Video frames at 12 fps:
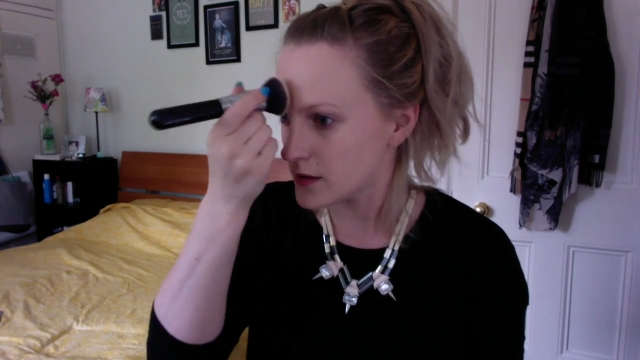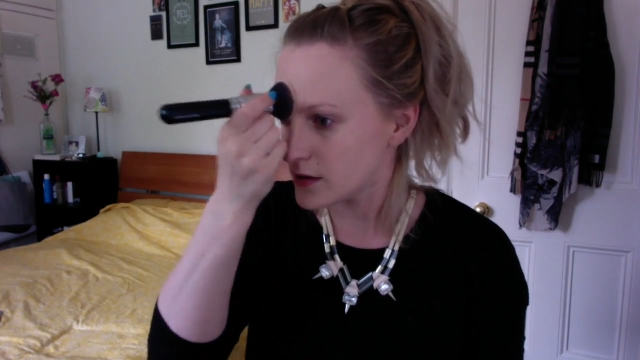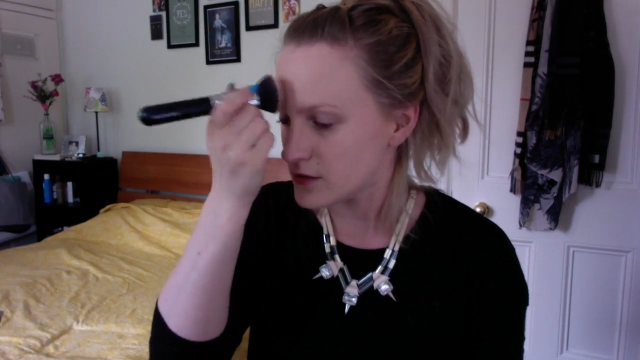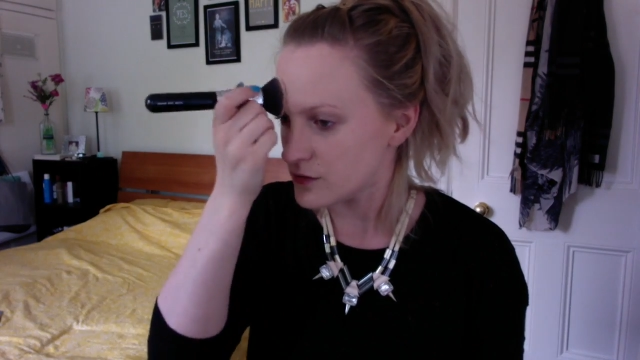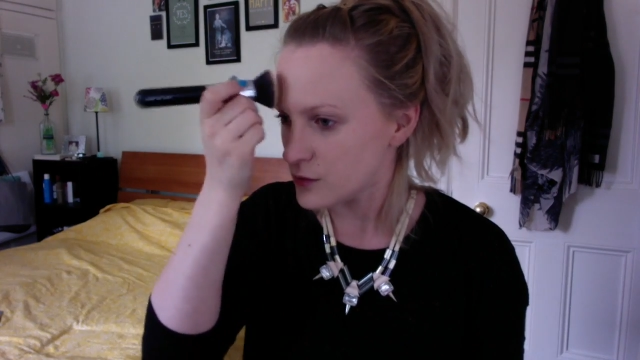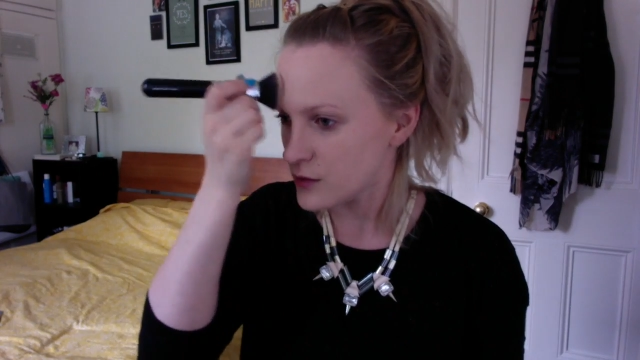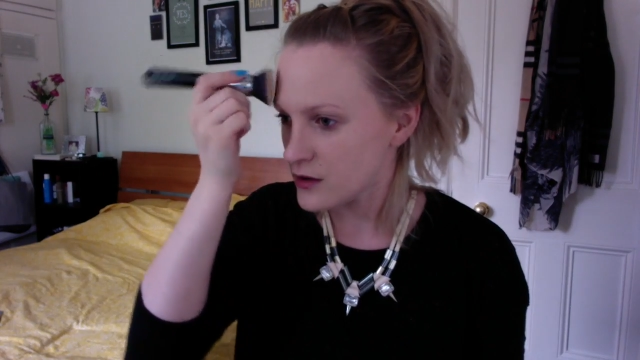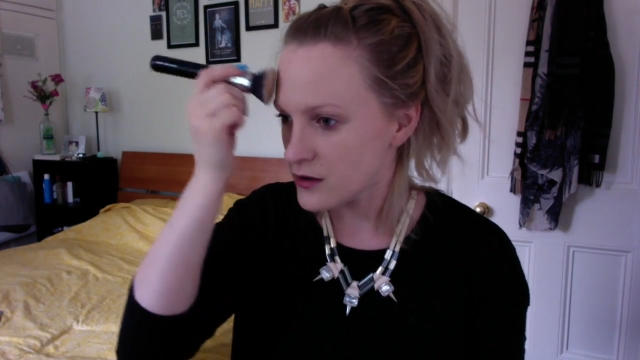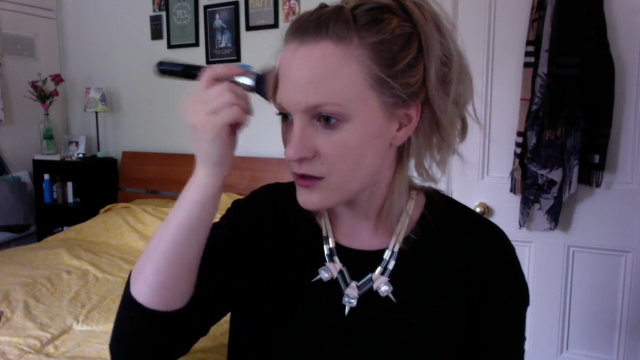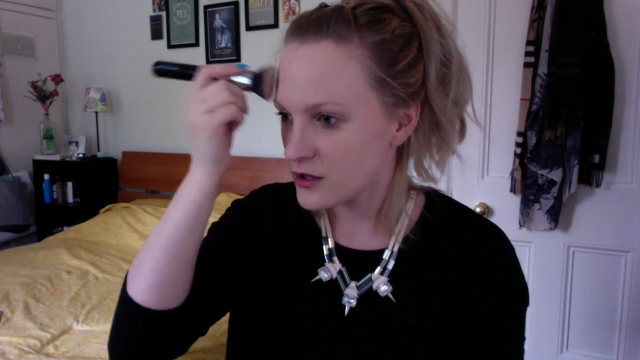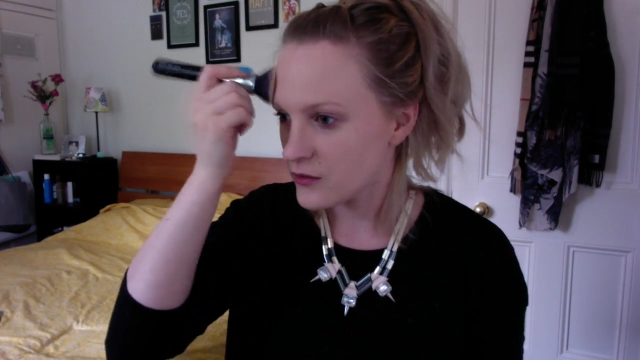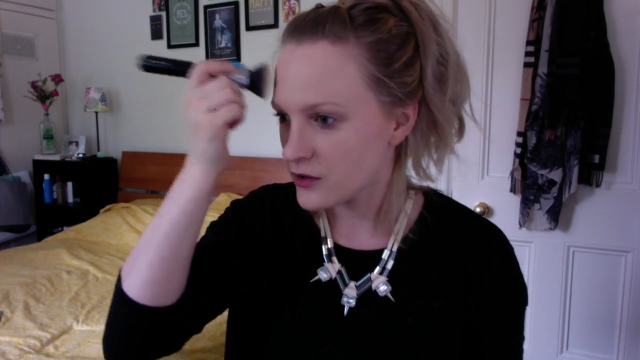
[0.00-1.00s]
If you are
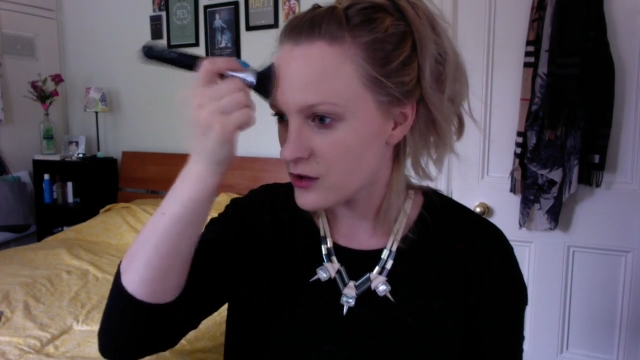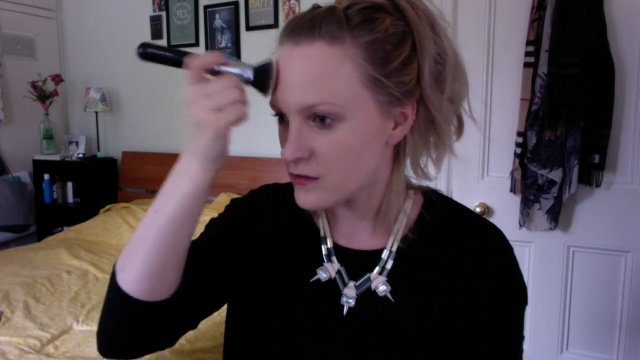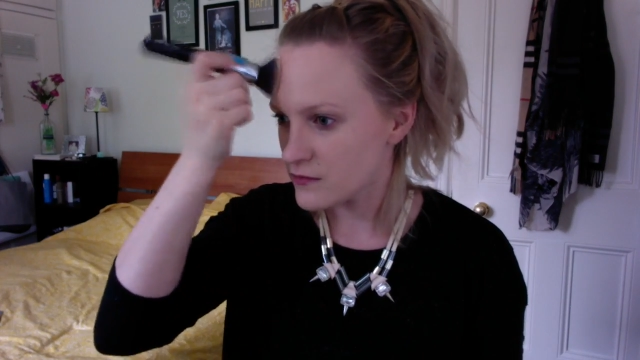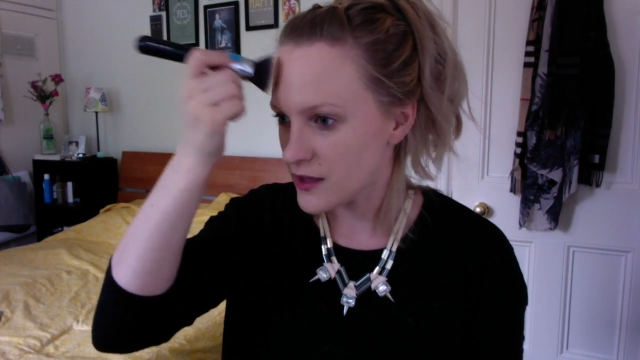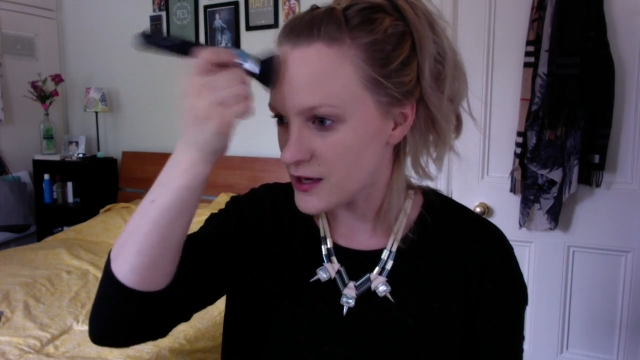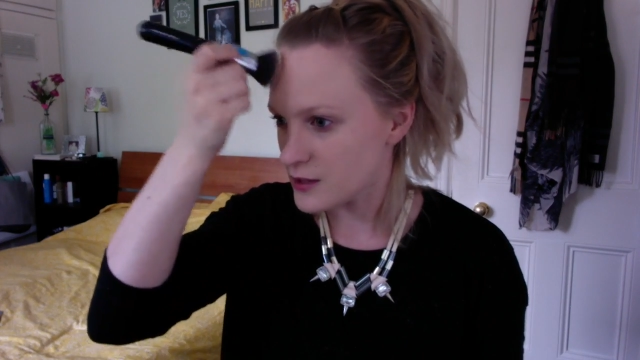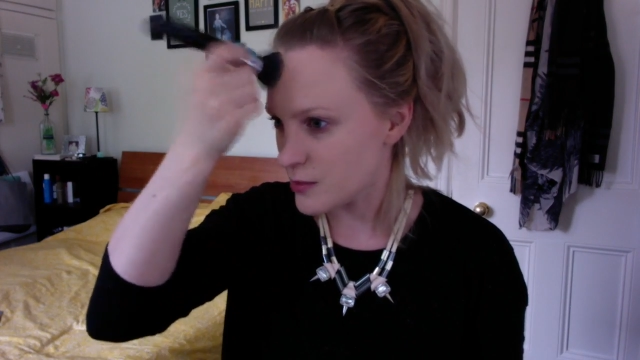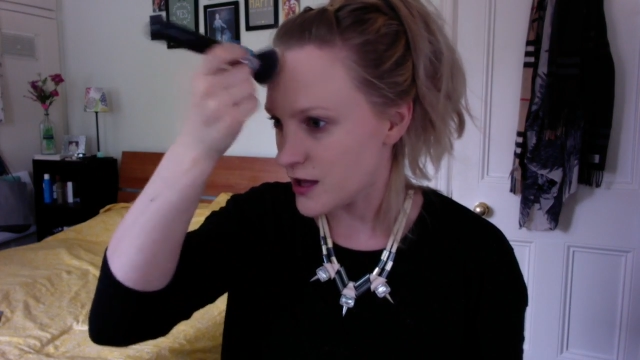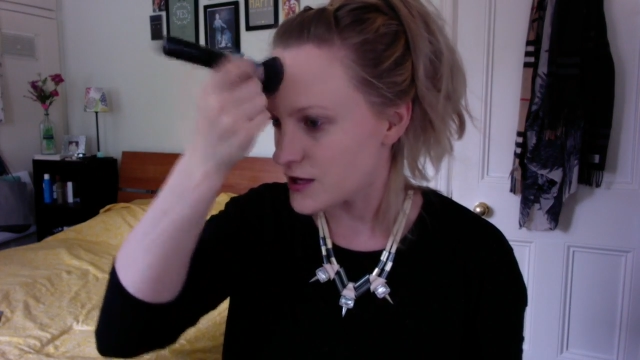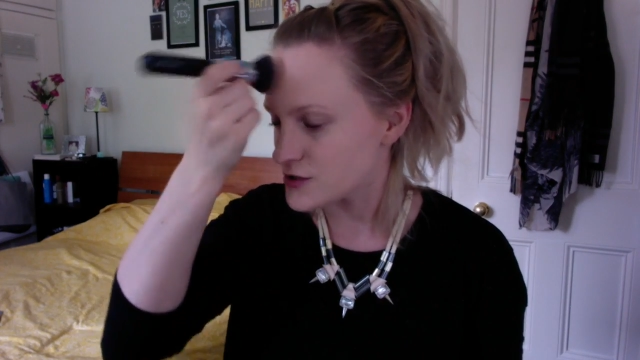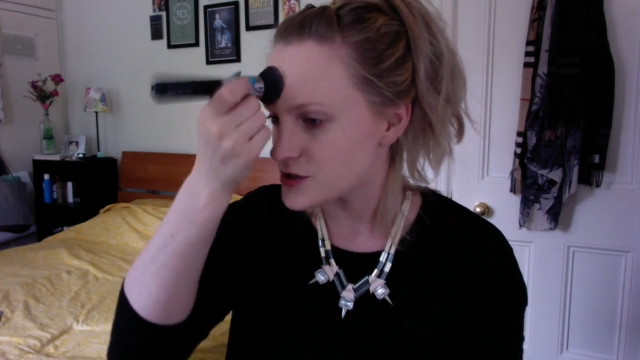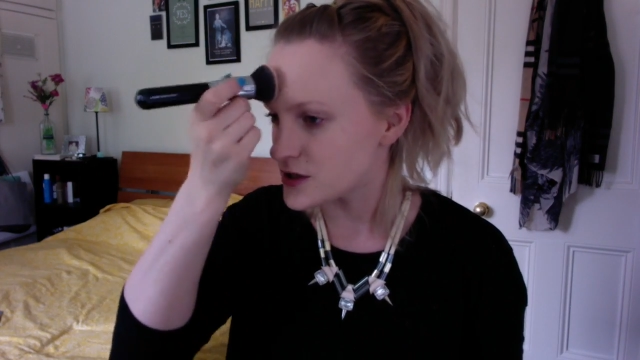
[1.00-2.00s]
going over any
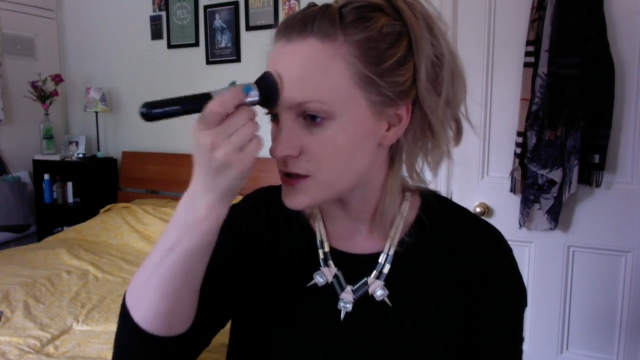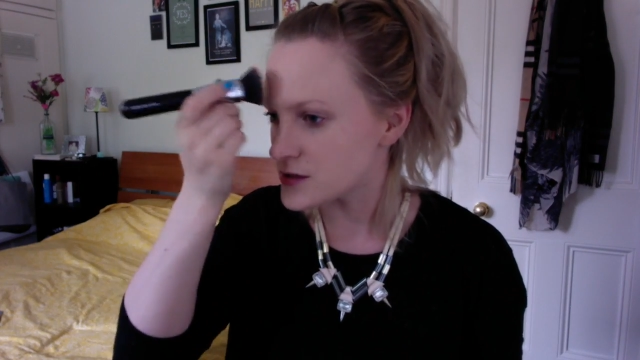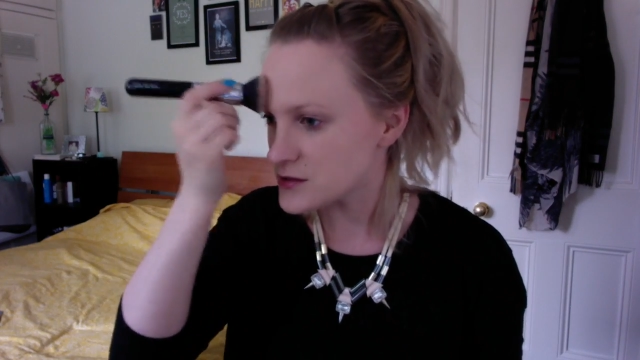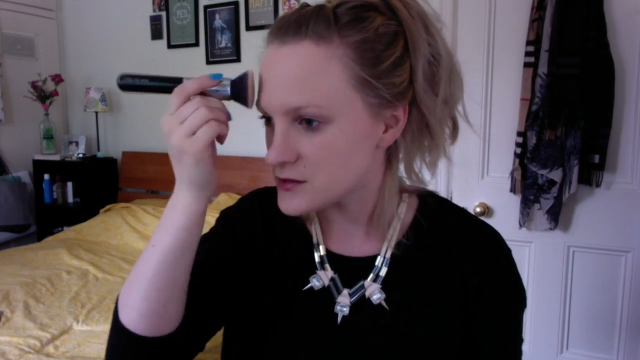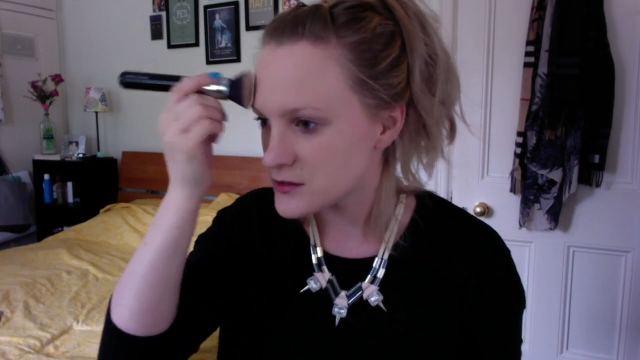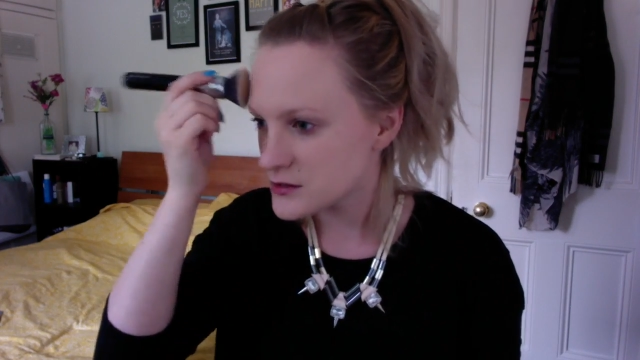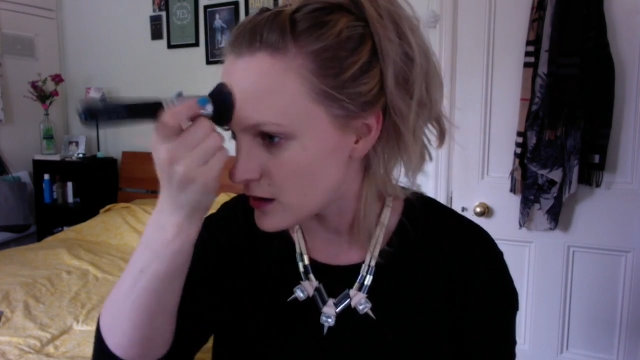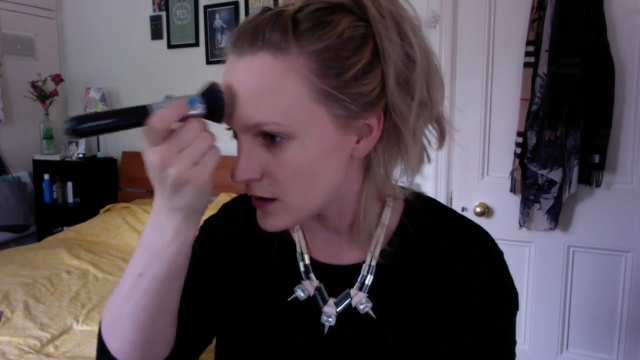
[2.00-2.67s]
patches,